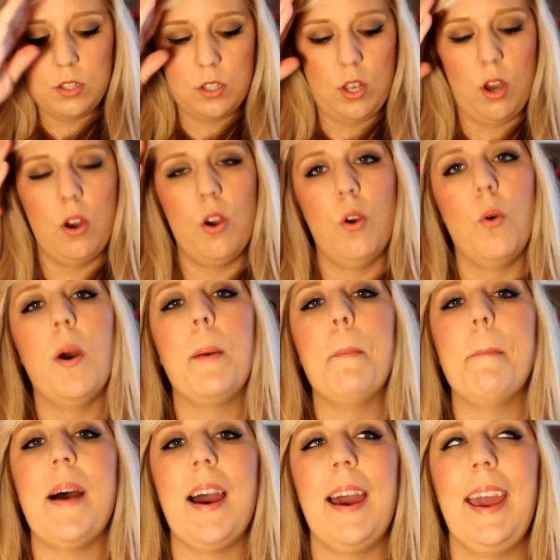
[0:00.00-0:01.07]
So
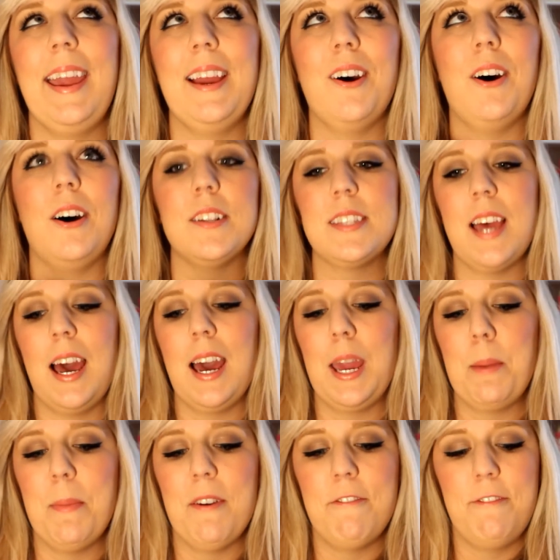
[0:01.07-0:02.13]
my
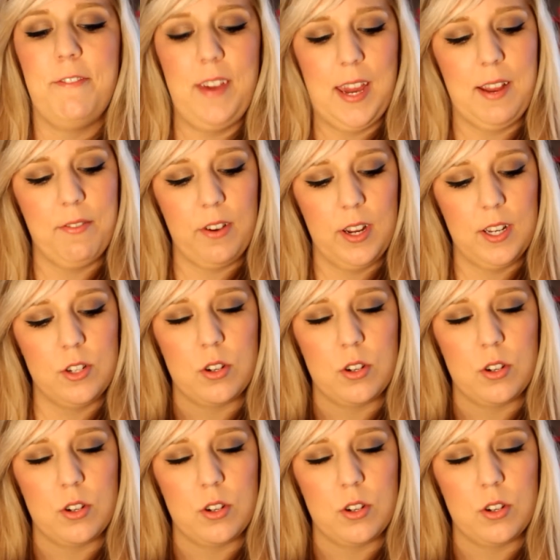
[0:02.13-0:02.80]
all-time favorite